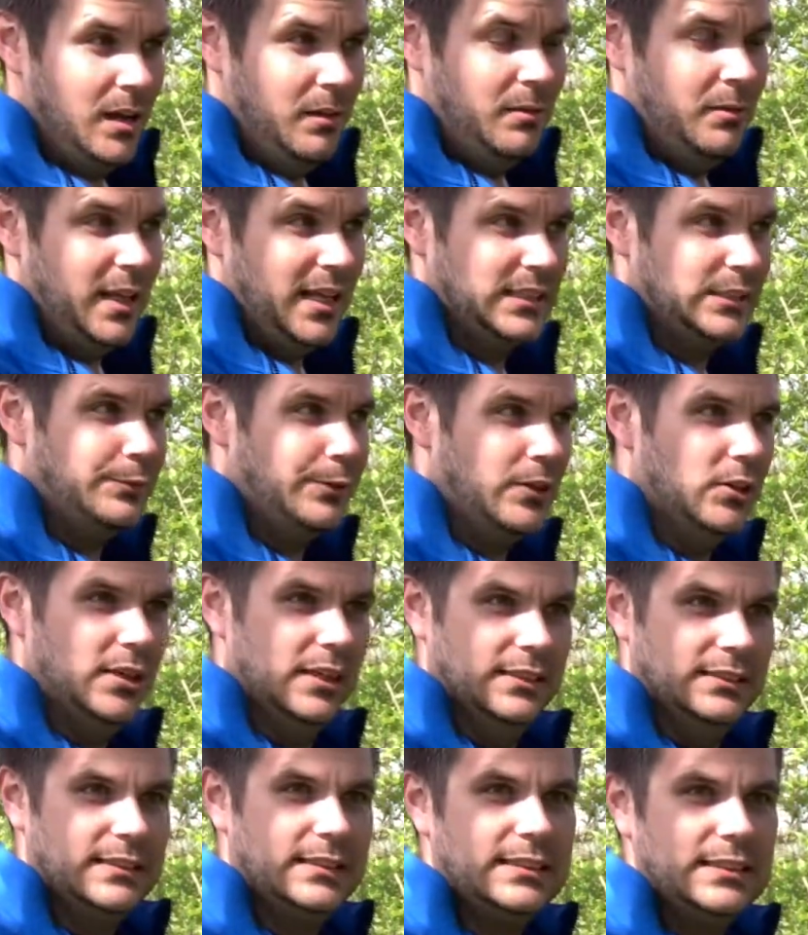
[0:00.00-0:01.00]
As far
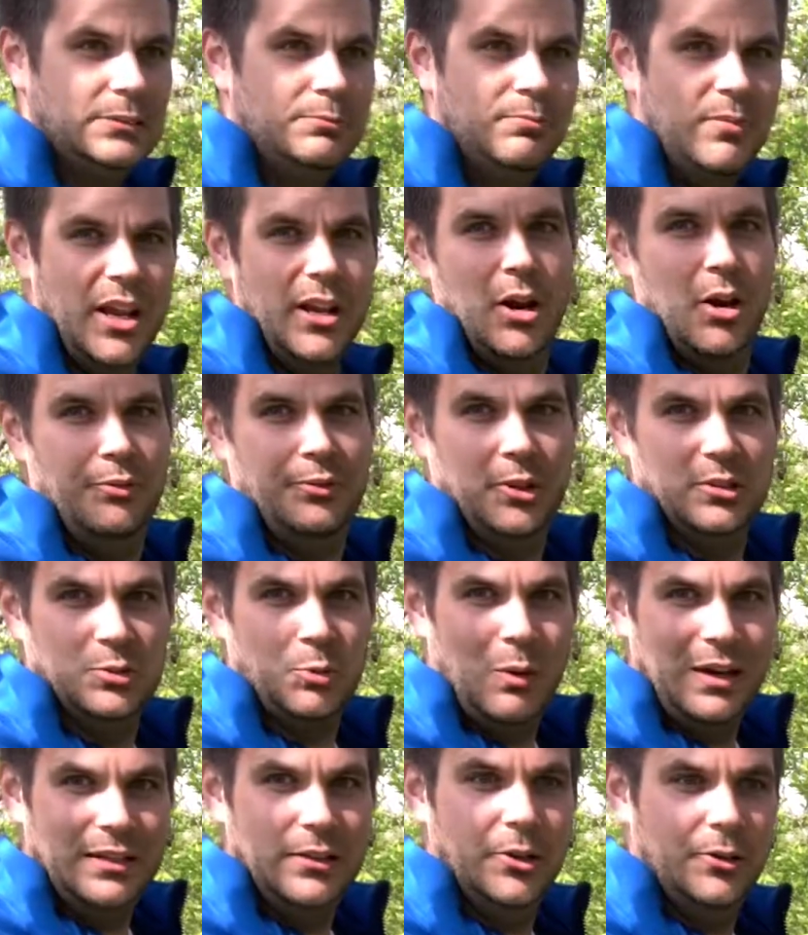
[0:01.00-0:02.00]
as, if there's
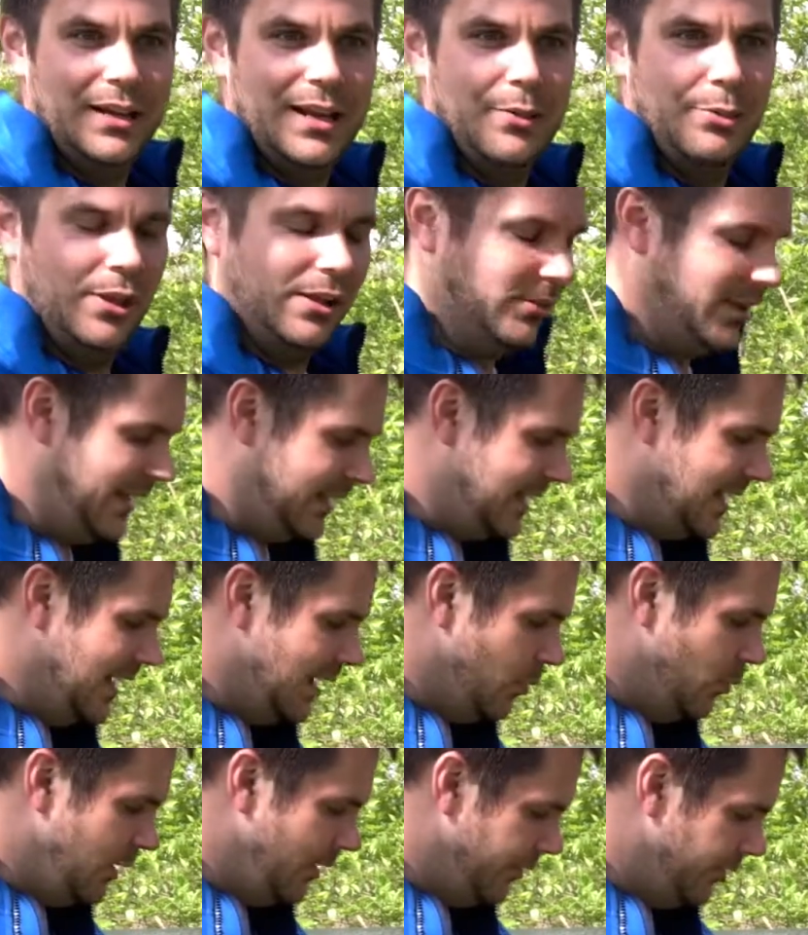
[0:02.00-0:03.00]
wind or anything like that,
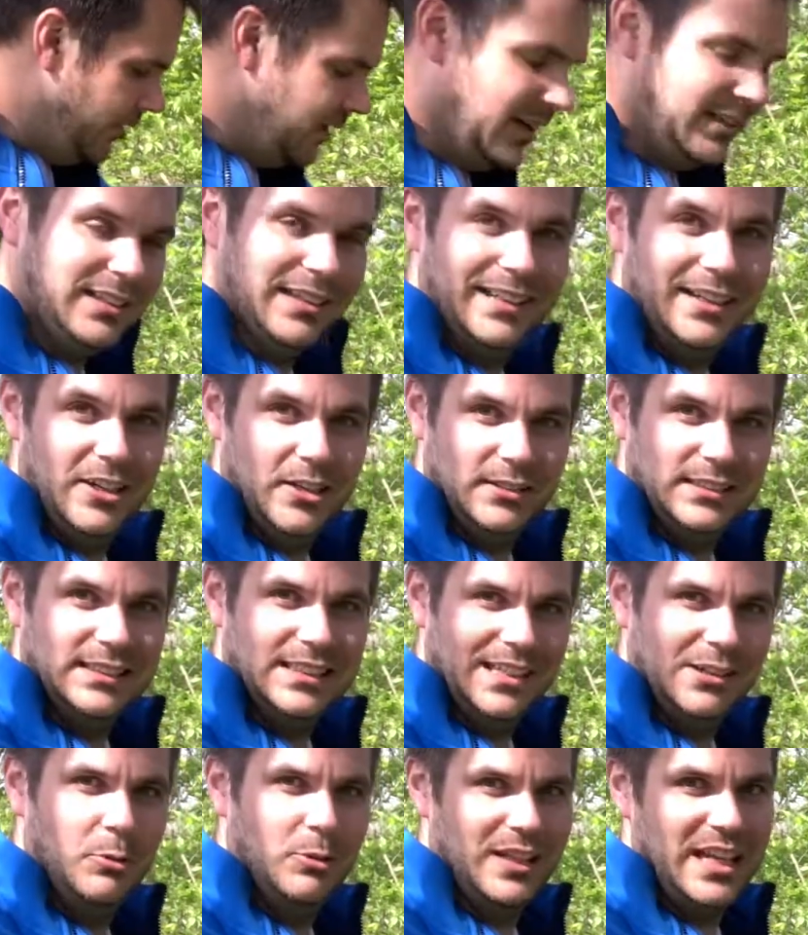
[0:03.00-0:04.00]
whether or not the gear
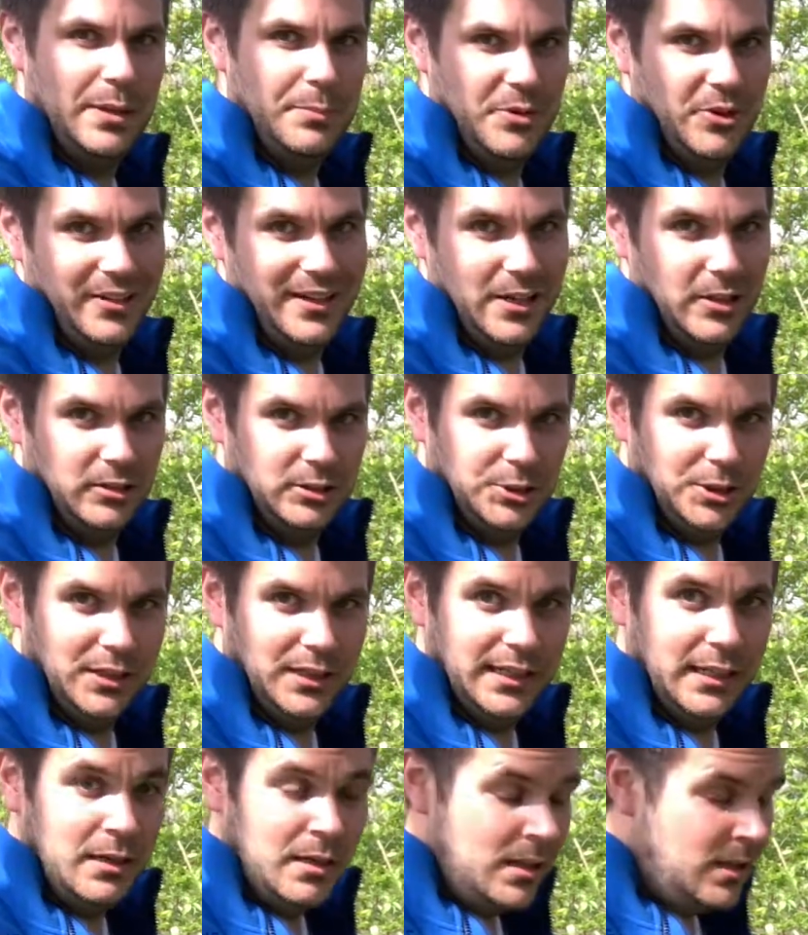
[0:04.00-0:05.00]
sling will keep your gear dry.
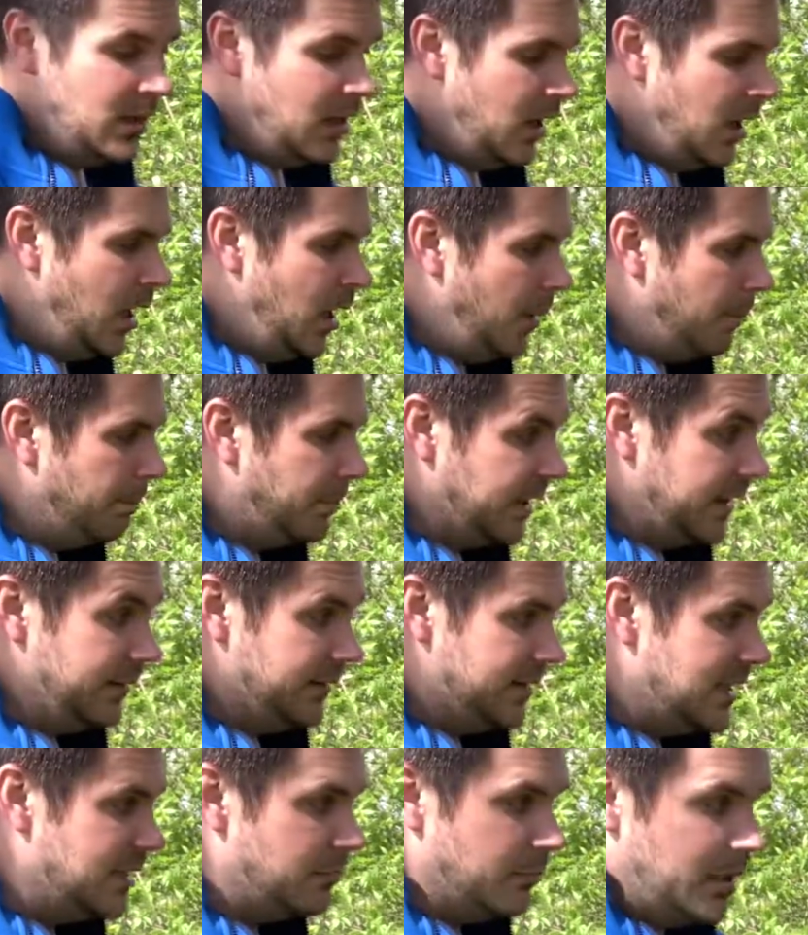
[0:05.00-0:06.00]
But in
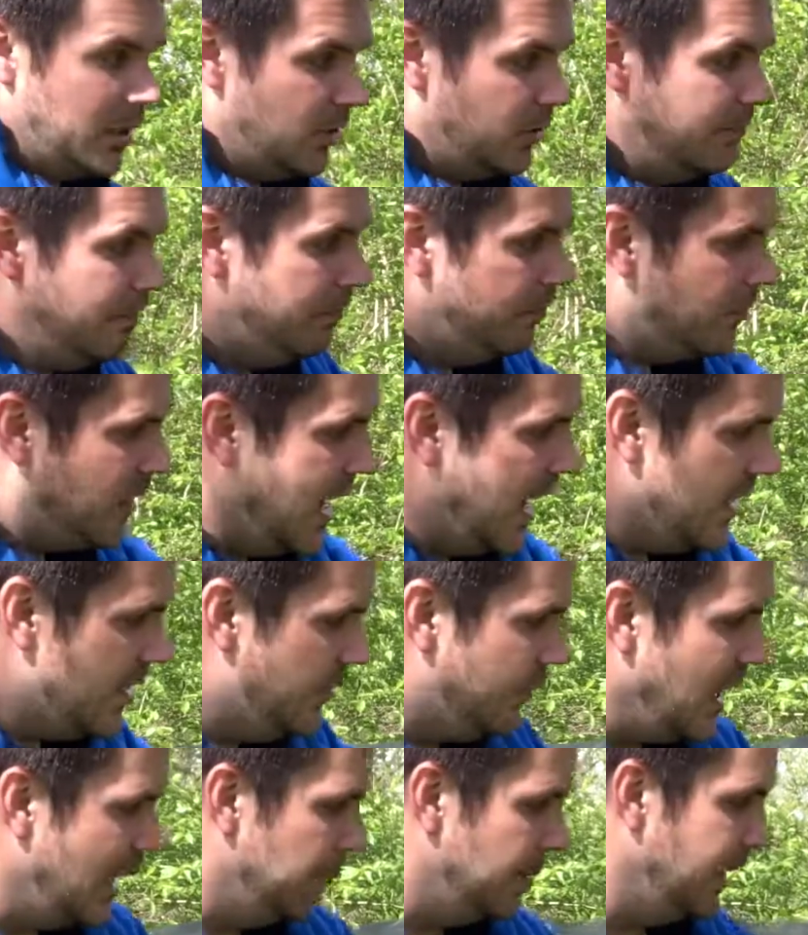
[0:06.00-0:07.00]
tent mode, yeah, you've
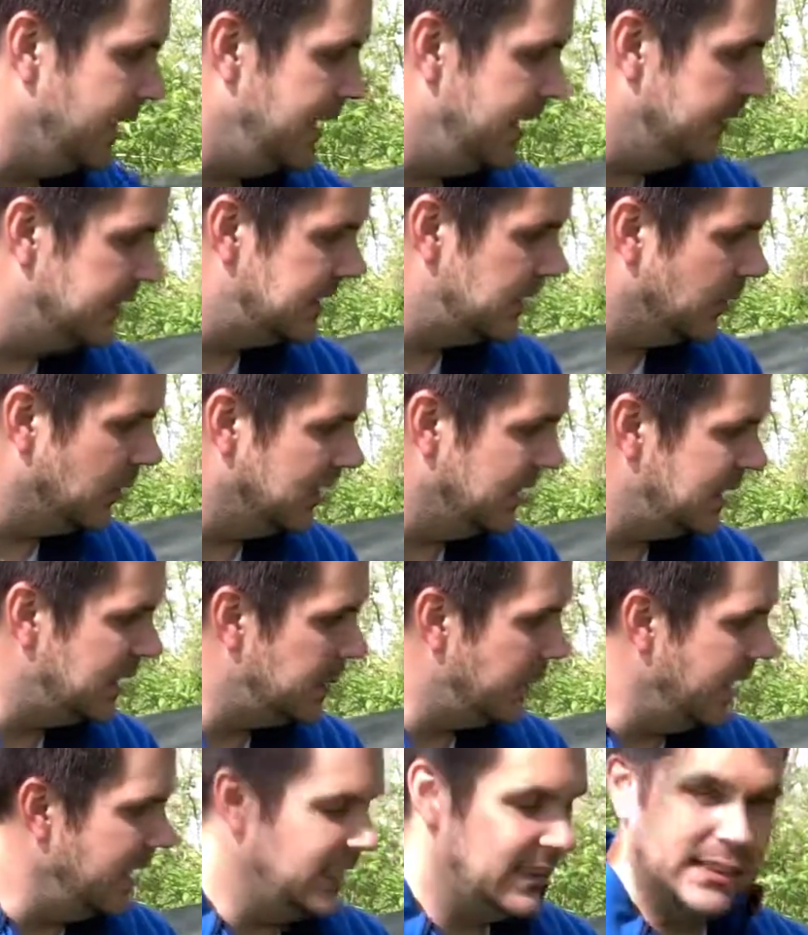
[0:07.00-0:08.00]
got plenty of storage
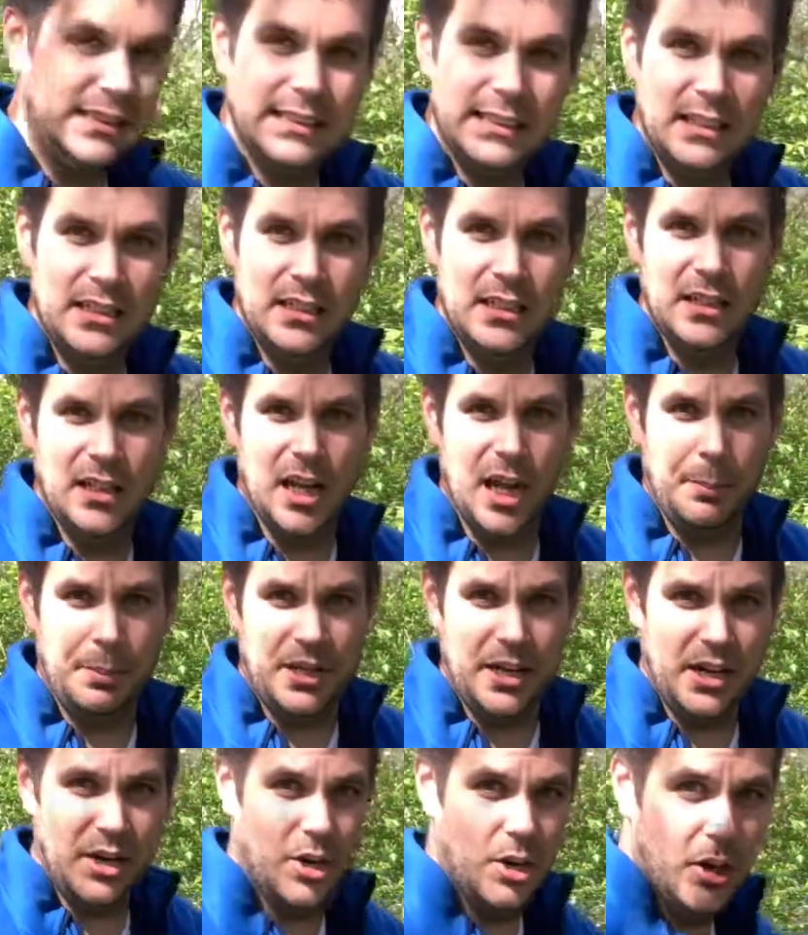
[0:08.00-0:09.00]
space up
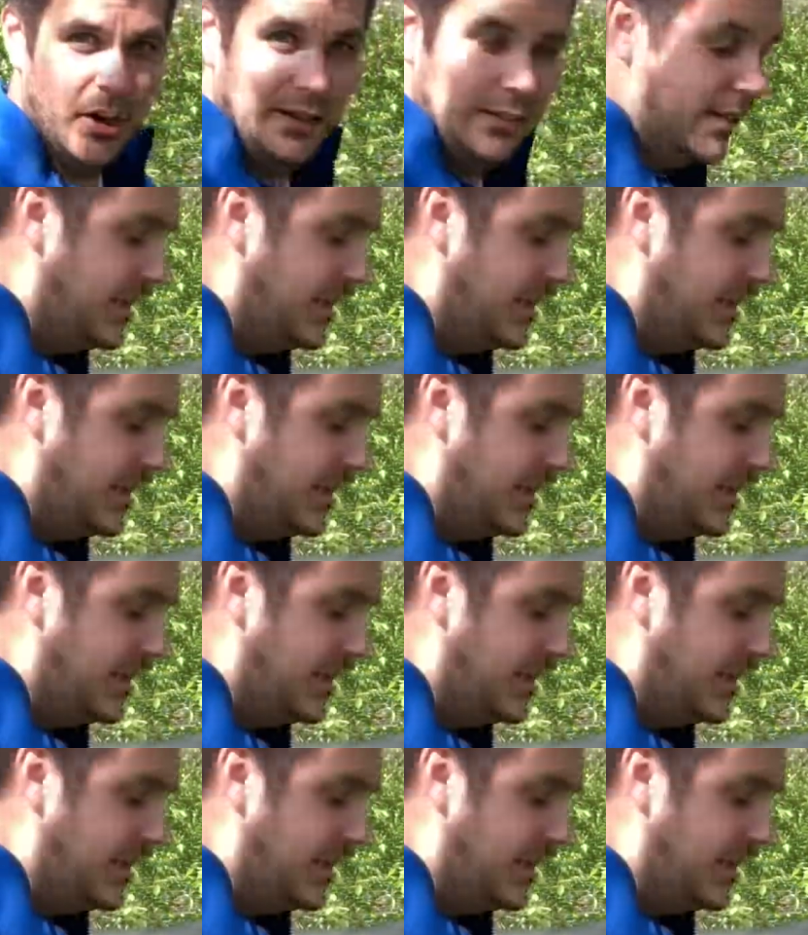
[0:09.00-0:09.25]
here, and then